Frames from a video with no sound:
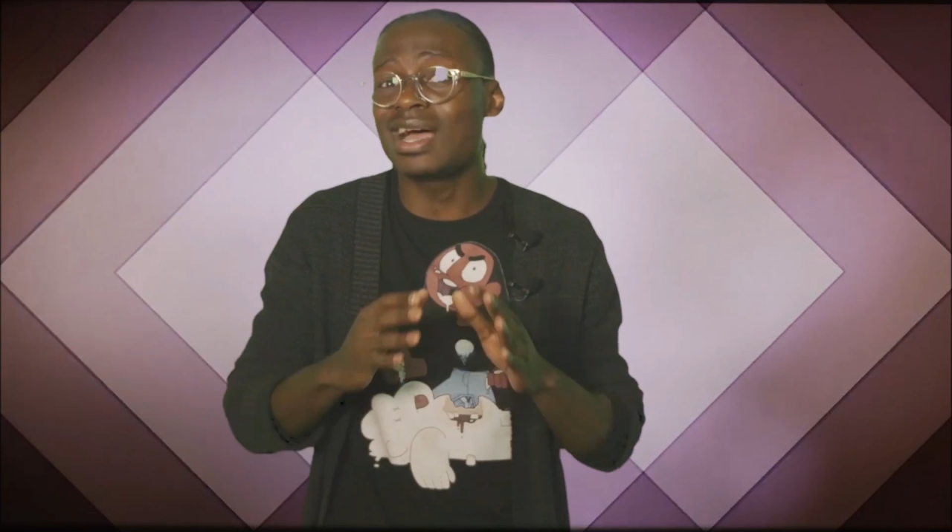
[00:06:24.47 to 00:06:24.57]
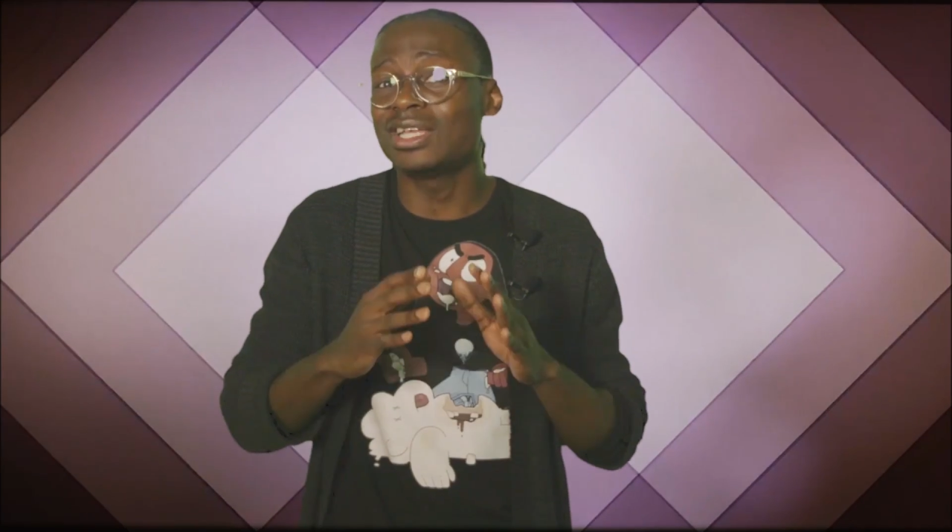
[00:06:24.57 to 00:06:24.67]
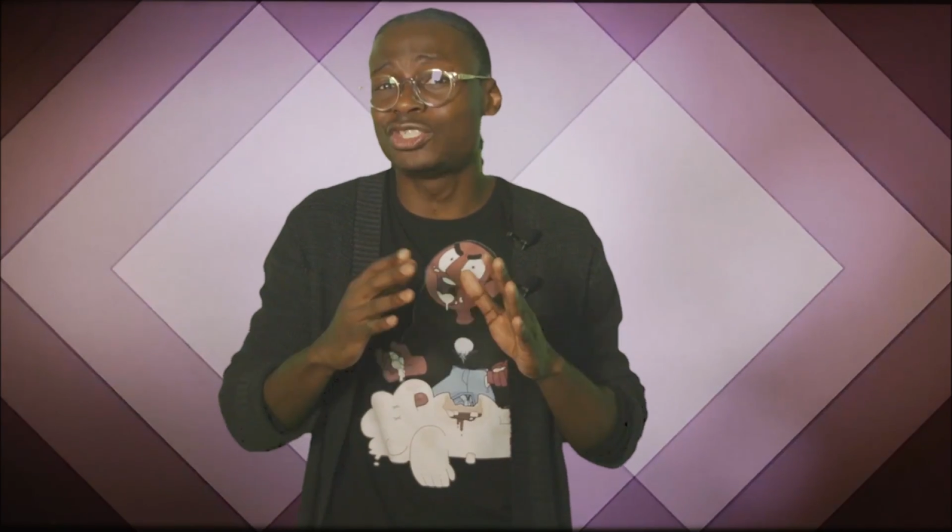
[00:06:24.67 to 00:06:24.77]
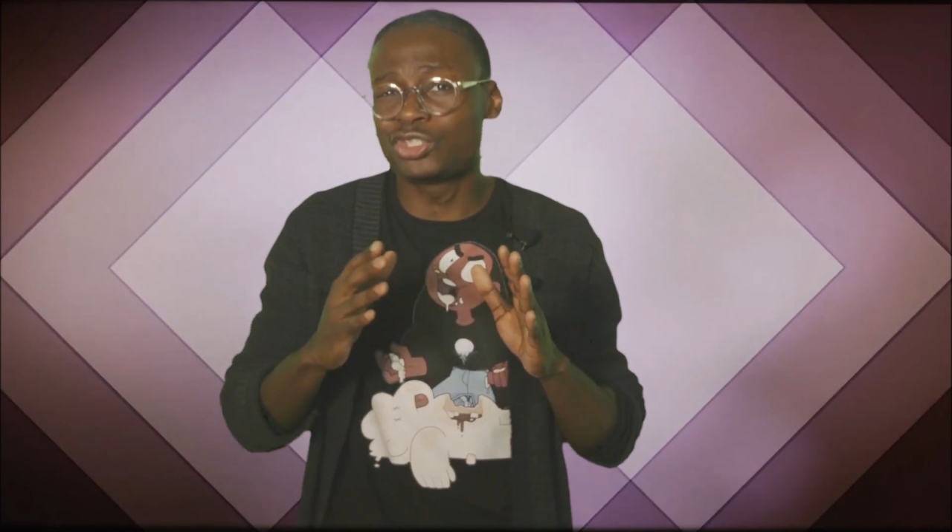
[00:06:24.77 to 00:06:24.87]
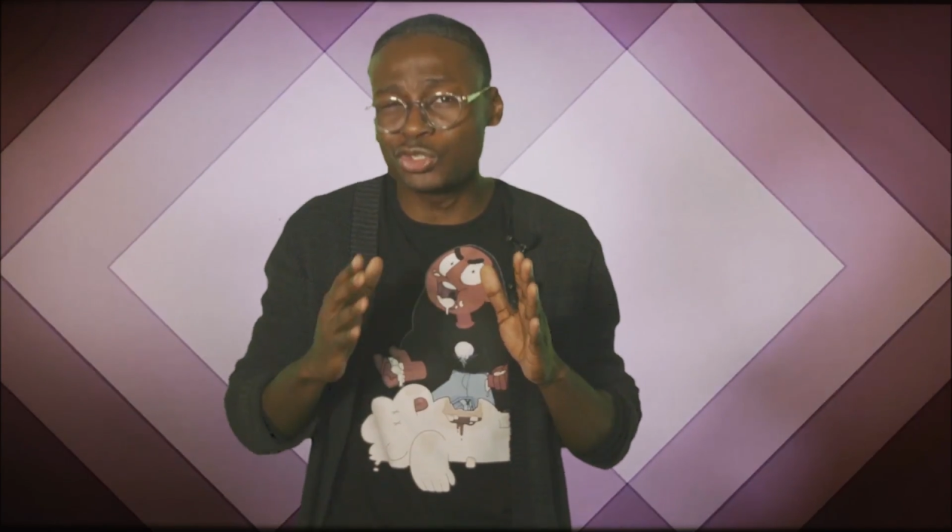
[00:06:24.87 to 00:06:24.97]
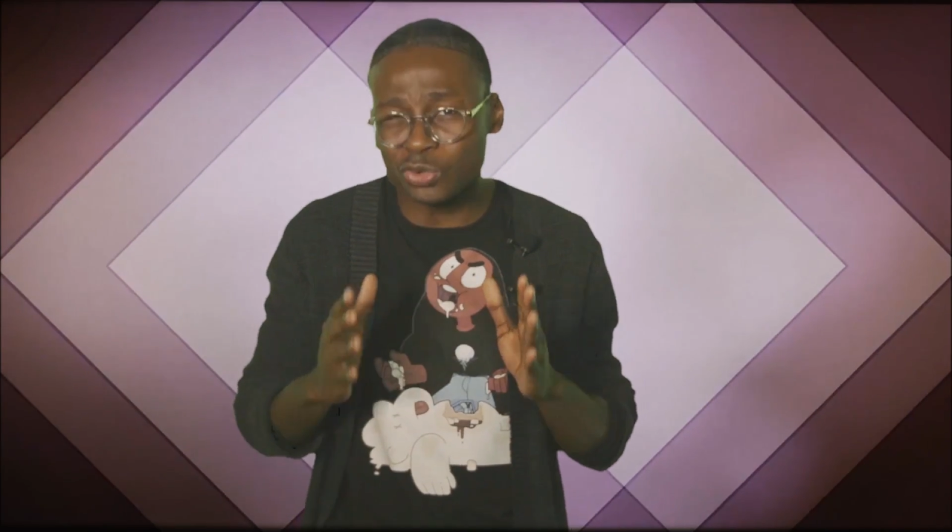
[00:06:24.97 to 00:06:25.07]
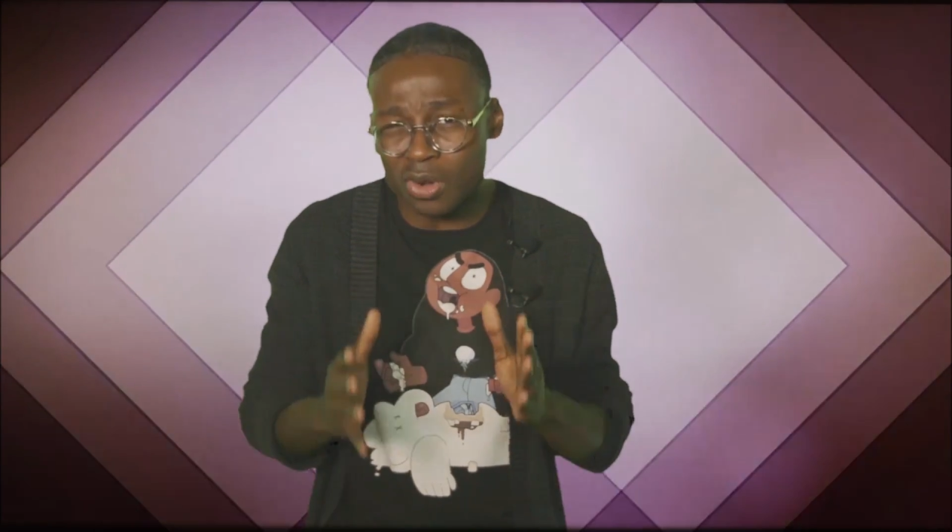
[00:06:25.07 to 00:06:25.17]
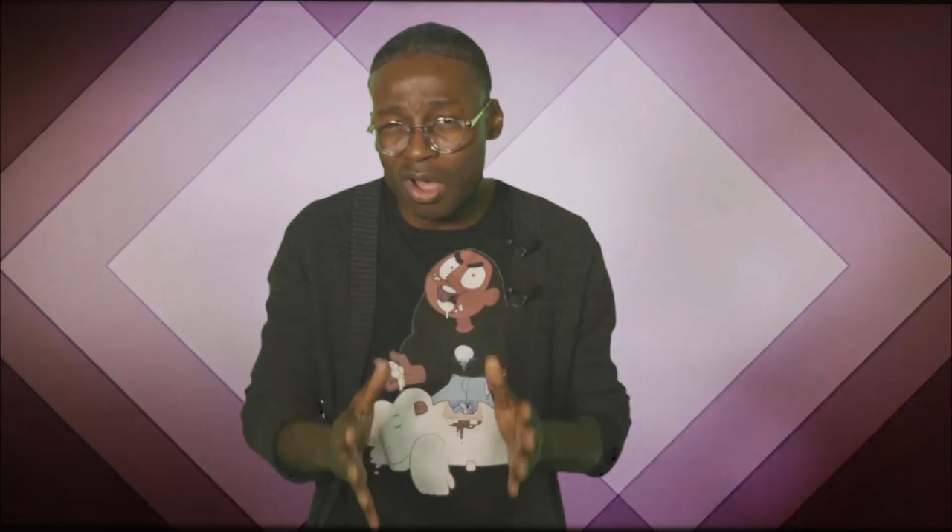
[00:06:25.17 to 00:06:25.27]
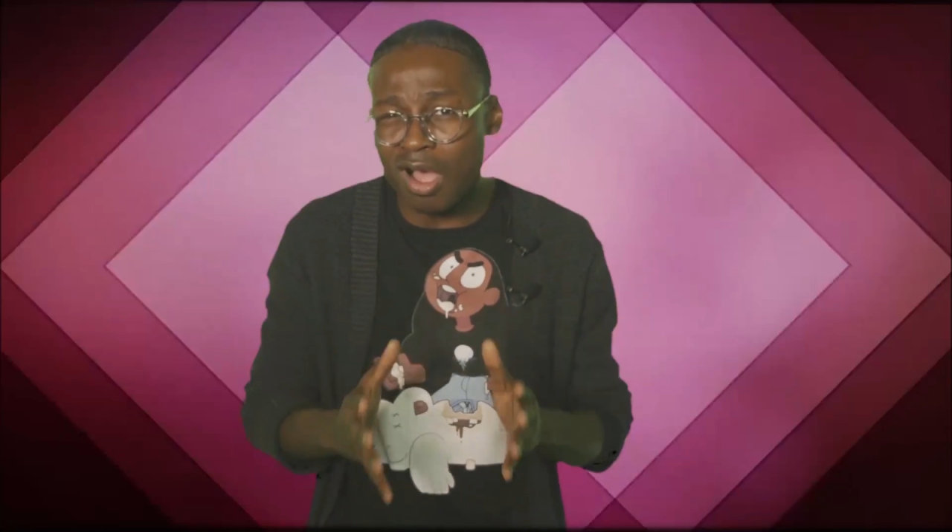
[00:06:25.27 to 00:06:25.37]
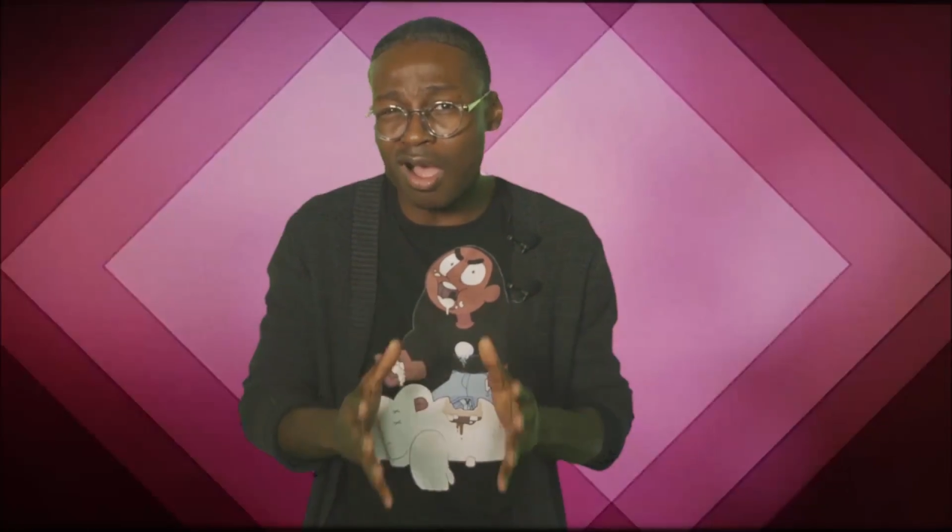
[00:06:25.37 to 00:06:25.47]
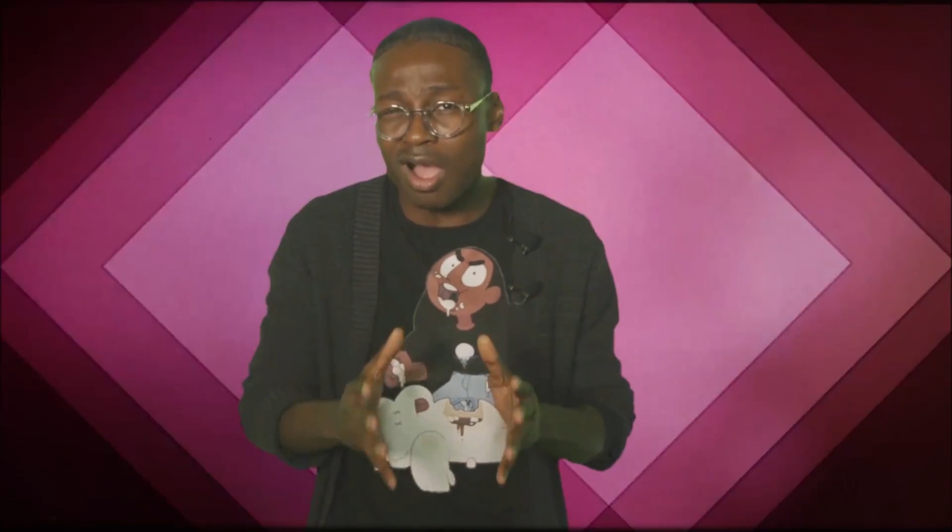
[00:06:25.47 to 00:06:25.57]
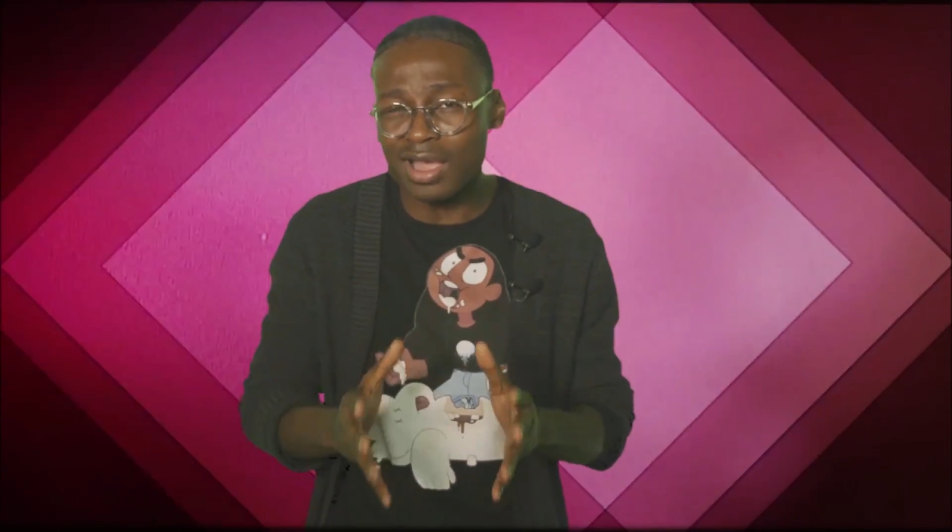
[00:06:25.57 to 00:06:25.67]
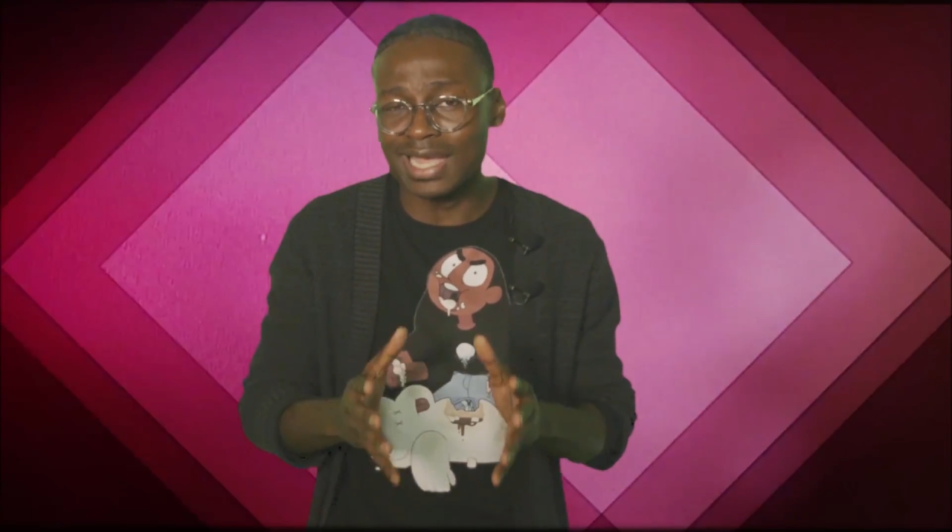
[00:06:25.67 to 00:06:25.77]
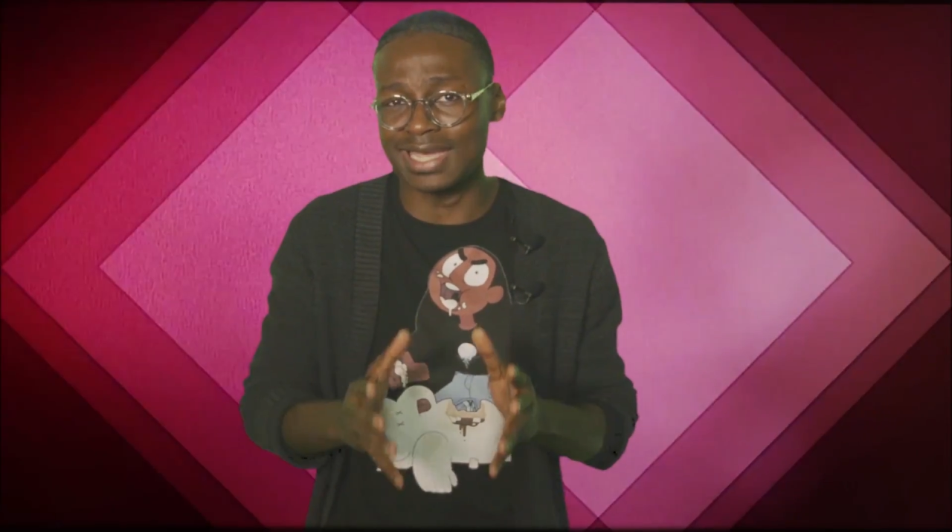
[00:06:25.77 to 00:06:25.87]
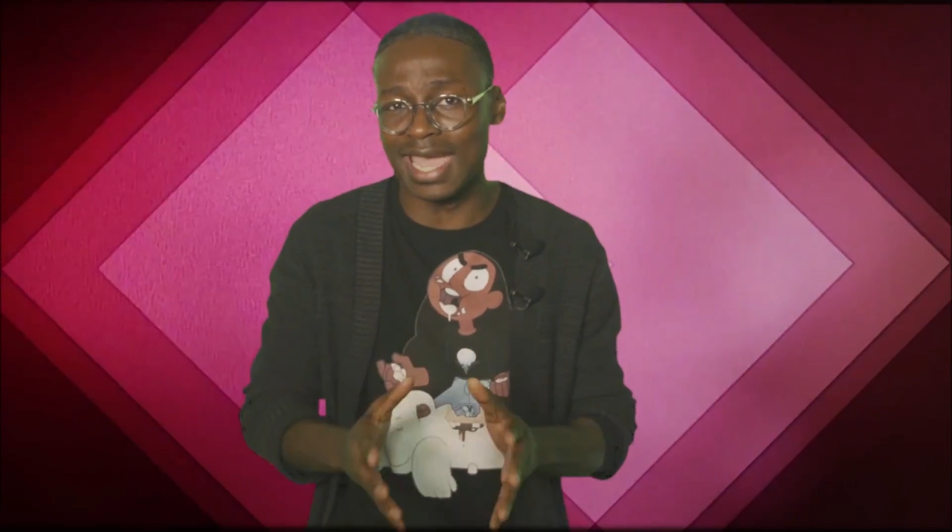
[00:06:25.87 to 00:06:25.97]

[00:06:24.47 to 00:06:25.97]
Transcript: a strong